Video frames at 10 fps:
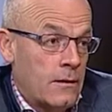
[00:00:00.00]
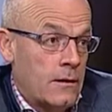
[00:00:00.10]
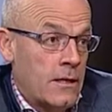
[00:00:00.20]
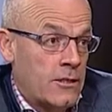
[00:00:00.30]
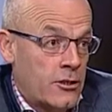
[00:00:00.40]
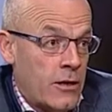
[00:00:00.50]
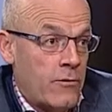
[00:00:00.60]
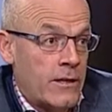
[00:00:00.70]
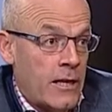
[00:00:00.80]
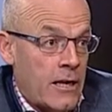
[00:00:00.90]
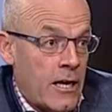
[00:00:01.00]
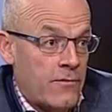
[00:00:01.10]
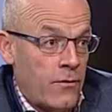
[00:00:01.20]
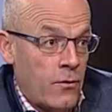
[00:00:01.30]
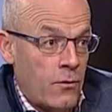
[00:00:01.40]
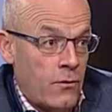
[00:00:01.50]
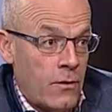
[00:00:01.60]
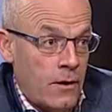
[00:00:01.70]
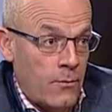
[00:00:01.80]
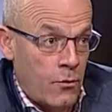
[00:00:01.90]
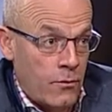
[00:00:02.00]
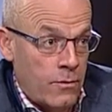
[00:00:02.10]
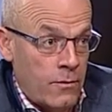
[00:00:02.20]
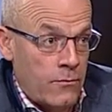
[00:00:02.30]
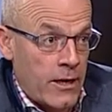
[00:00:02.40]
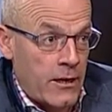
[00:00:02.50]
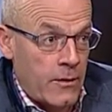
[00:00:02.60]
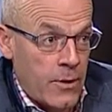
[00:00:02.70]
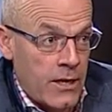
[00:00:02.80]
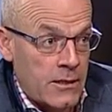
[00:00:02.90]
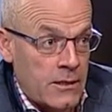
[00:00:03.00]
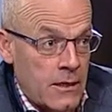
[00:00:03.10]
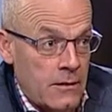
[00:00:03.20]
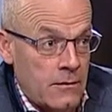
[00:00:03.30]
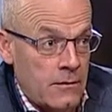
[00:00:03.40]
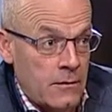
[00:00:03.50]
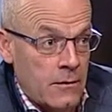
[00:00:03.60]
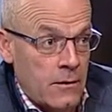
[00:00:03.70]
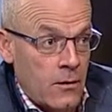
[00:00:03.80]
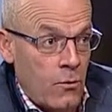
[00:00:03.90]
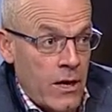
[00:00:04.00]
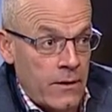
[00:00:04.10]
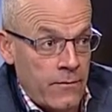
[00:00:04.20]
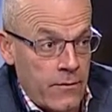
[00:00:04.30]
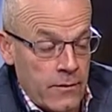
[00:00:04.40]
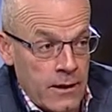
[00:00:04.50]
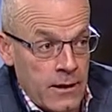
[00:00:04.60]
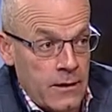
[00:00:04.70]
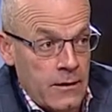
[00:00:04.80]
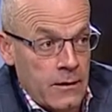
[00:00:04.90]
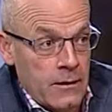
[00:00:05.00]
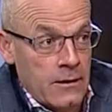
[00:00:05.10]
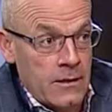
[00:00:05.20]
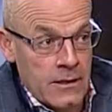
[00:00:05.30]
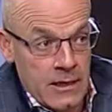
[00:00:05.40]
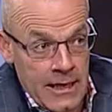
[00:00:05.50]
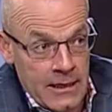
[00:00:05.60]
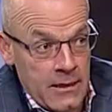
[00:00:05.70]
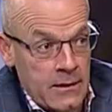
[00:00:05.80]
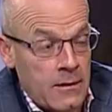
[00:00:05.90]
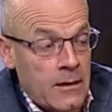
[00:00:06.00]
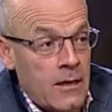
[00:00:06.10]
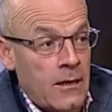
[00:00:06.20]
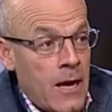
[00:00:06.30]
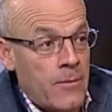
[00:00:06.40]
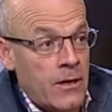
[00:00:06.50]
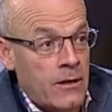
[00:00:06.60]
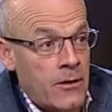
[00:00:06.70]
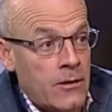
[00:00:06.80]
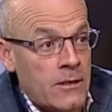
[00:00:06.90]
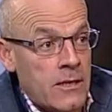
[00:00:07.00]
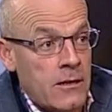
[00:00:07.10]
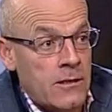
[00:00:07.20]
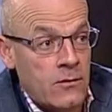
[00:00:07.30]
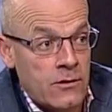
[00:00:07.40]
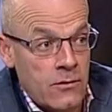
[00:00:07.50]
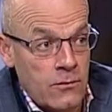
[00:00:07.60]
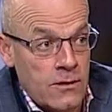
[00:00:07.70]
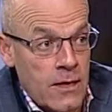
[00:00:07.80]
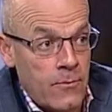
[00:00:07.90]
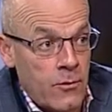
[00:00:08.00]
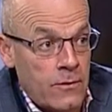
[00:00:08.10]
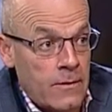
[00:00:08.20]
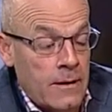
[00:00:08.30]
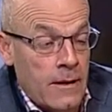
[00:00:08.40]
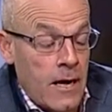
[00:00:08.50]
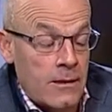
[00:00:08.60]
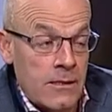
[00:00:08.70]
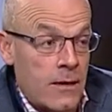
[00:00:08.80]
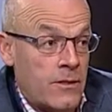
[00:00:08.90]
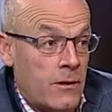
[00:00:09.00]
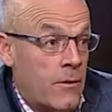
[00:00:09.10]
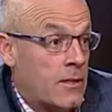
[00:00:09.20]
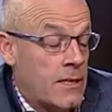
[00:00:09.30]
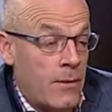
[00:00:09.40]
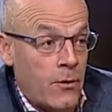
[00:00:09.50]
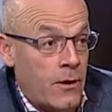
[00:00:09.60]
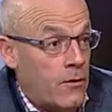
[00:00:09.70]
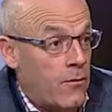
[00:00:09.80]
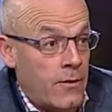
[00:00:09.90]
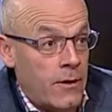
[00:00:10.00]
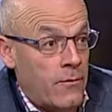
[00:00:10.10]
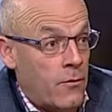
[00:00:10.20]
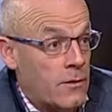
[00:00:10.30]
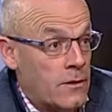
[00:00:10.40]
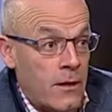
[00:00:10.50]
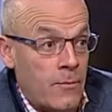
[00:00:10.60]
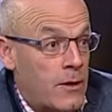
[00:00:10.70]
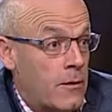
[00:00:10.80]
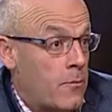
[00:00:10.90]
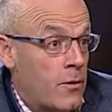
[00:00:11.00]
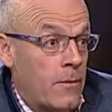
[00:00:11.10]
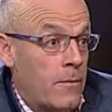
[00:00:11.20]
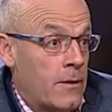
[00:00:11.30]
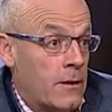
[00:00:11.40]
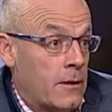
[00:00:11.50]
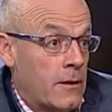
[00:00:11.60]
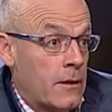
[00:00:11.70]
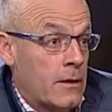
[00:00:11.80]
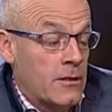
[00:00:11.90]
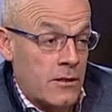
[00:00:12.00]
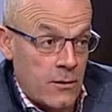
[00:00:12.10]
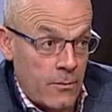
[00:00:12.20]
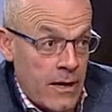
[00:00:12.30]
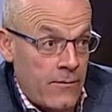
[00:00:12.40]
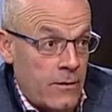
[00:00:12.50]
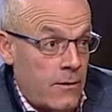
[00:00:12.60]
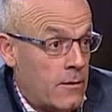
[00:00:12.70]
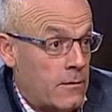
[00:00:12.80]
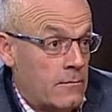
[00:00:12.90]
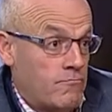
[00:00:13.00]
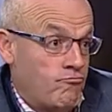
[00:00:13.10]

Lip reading: need to generate that cash flow on a more regular basis than waiting to see can it happen at a yearling sale. So it suits them, but at the same time, I'll stand by an awful lot of our horses. I'll bid on probably, to some level, on